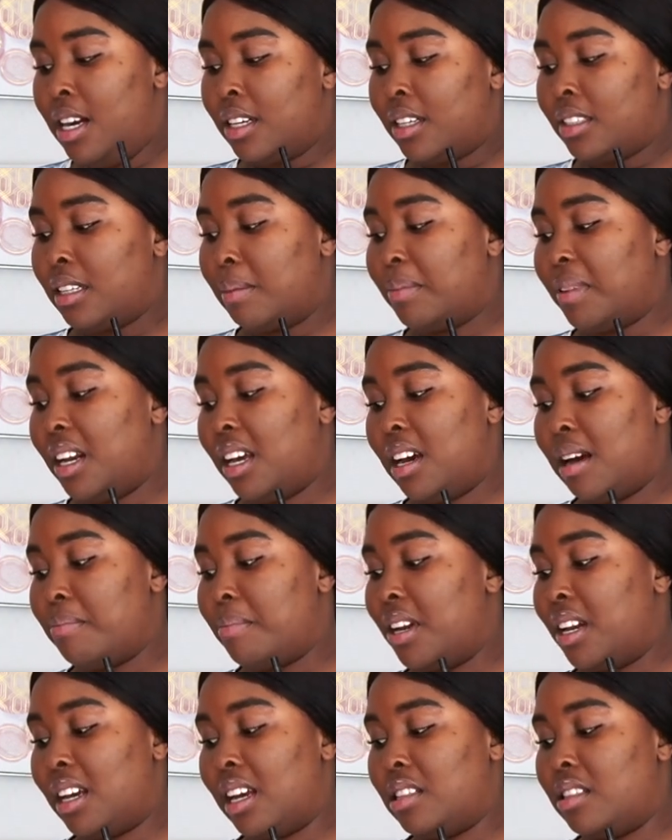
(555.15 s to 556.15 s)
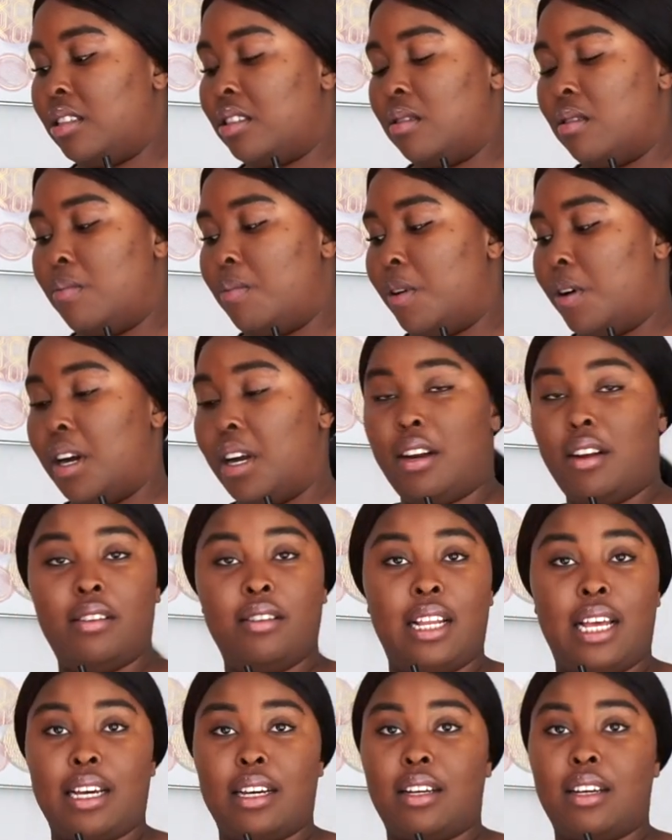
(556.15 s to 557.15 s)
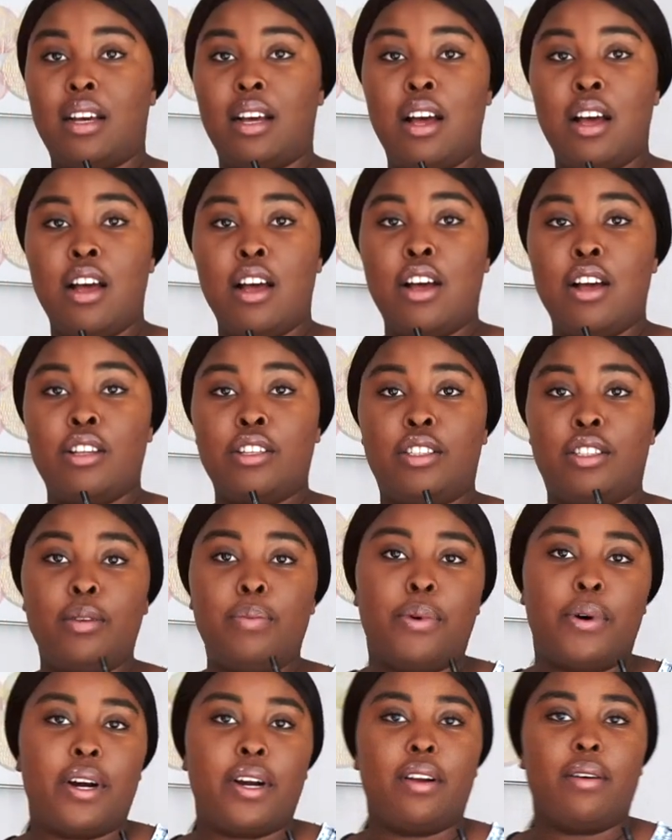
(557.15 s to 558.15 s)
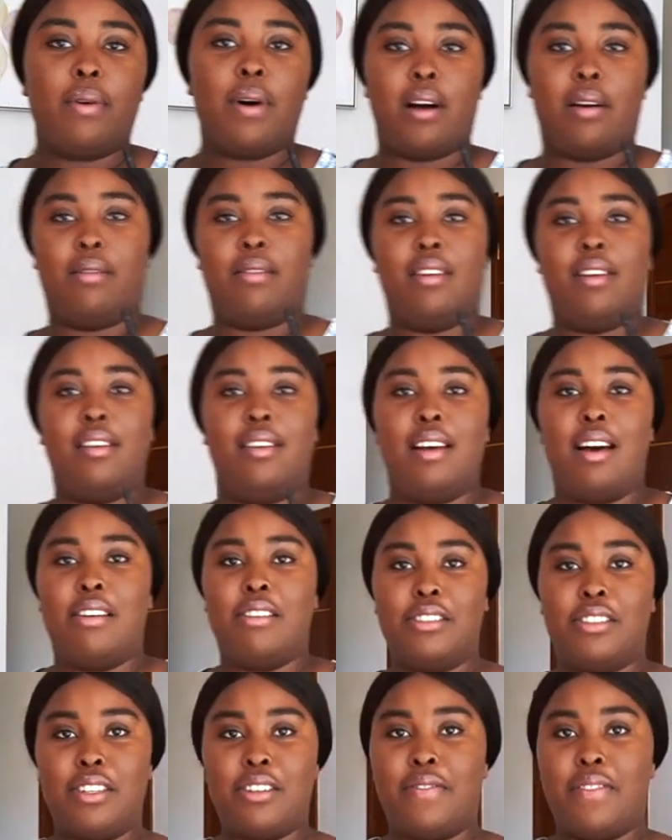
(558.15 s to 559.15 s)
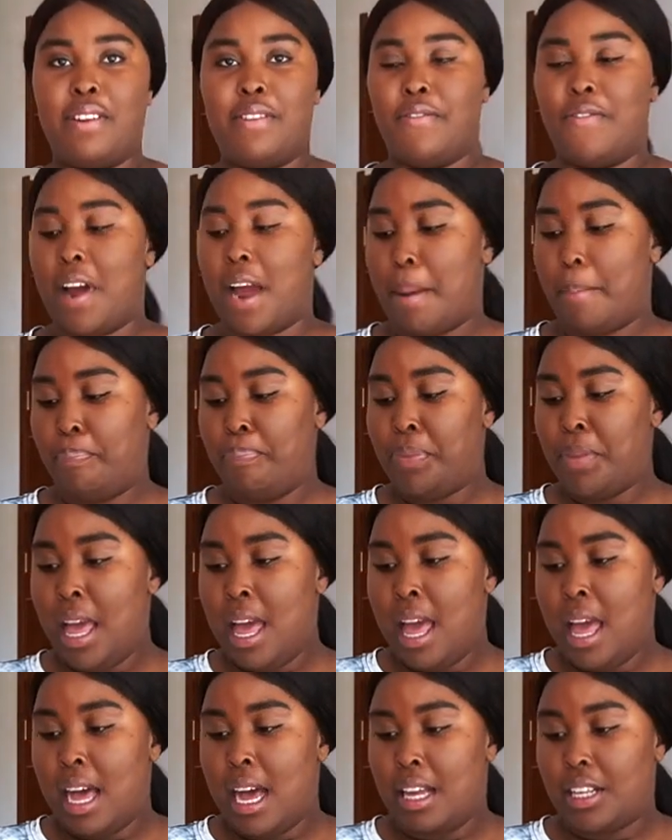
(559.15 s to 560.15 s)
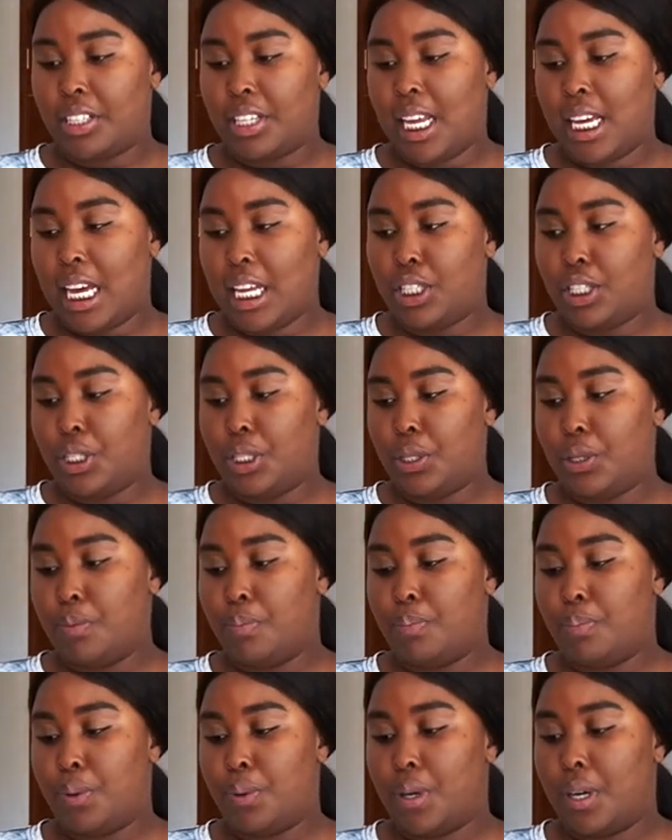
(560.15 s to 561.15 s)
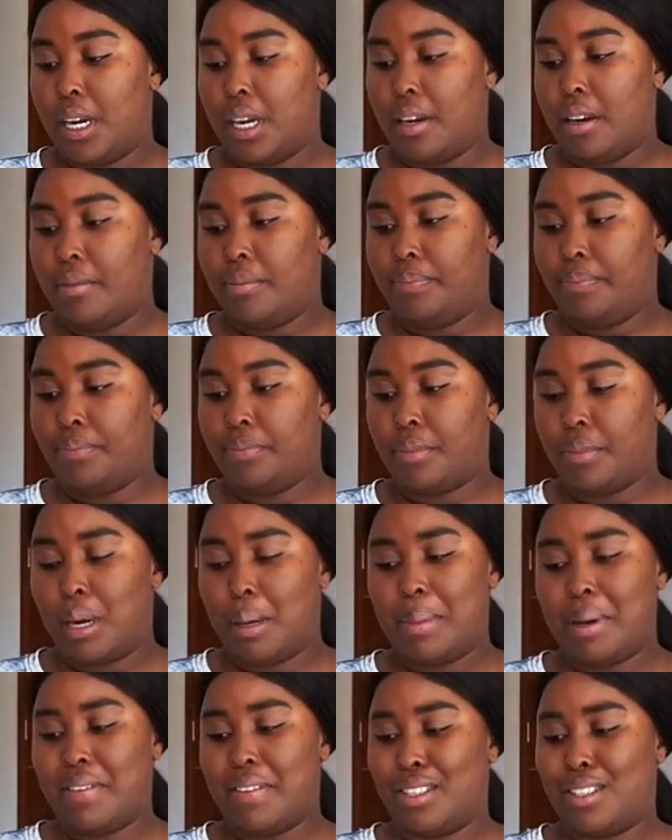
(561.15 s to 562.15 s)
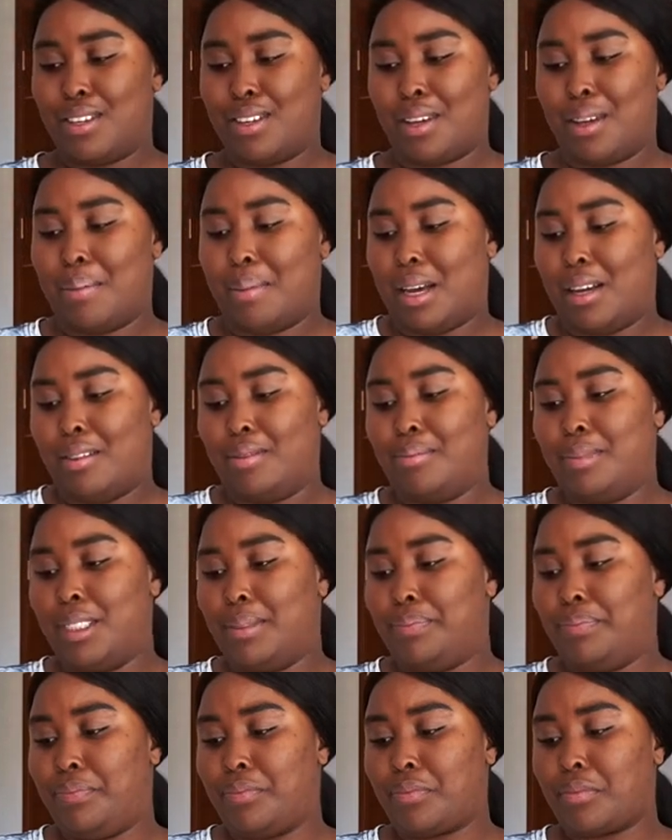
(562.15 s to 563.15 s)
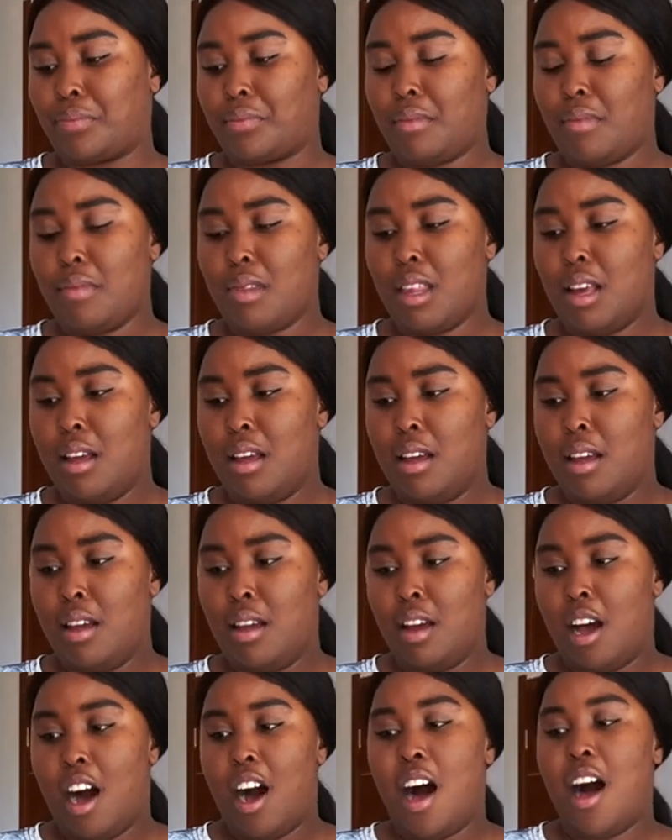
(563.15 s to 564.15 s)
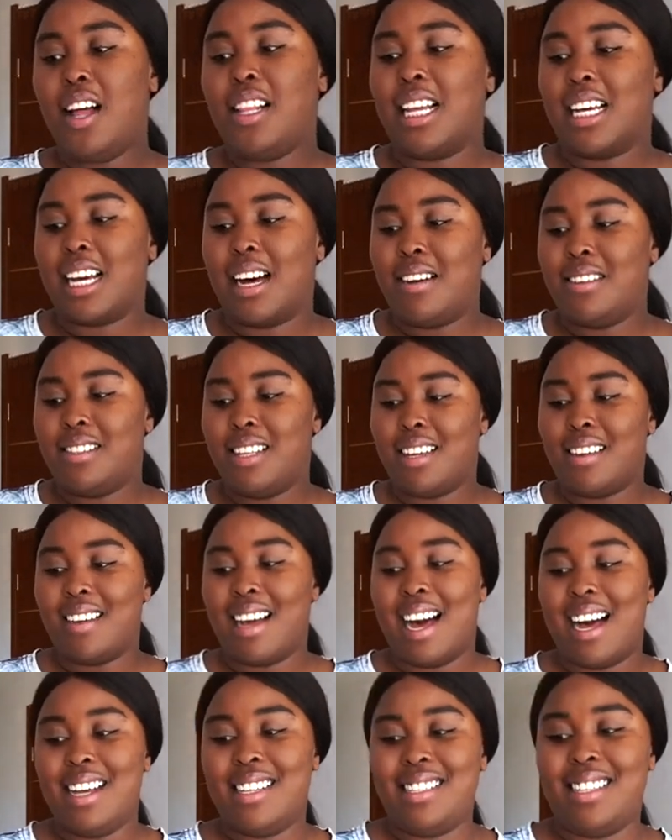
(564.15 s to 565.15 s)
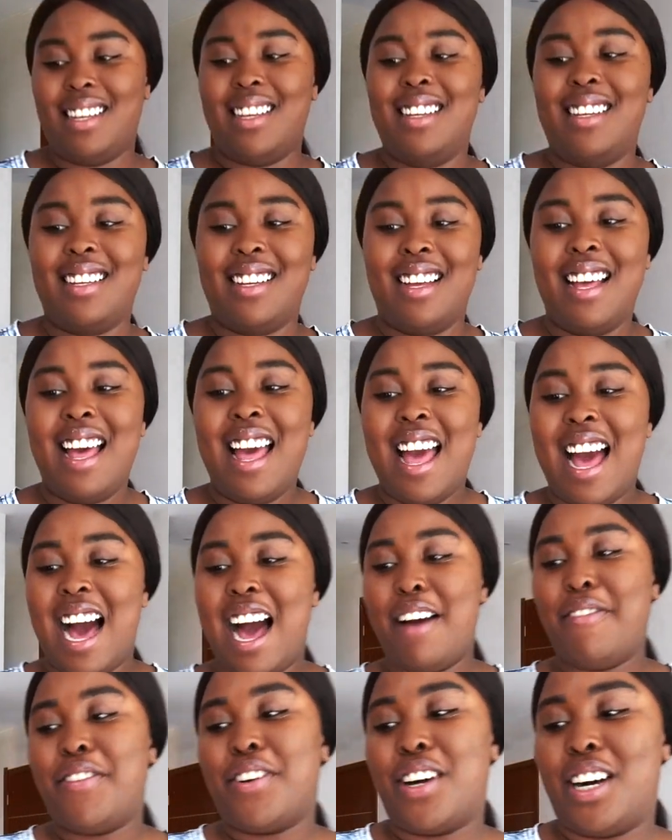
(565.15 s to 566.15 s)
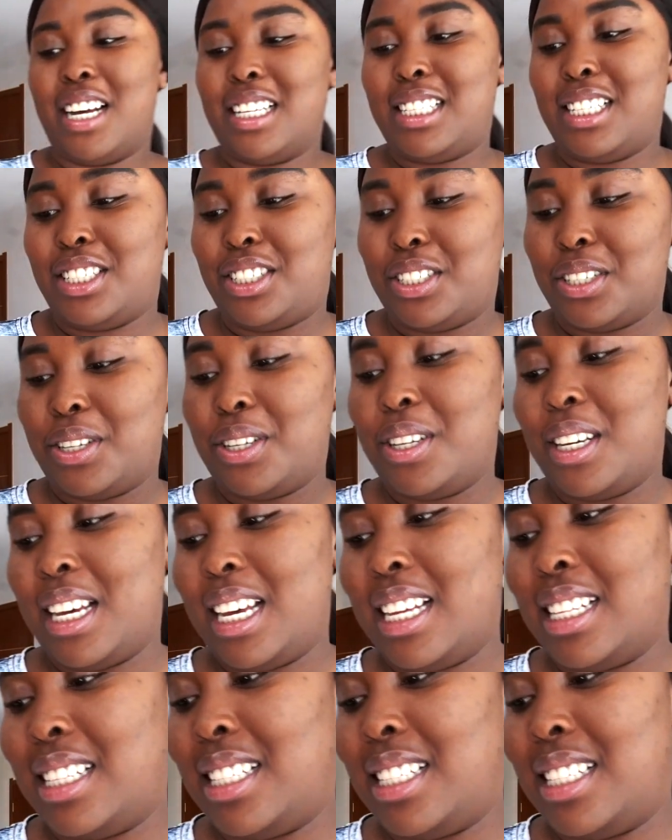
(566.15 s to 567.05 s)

So I'm gonna get so bored. Like, too bored. Wow, I was not feeling pain. It's gonna get too bored. What am I even talking about? Oh, like I was saying, guys, I forgot to show you.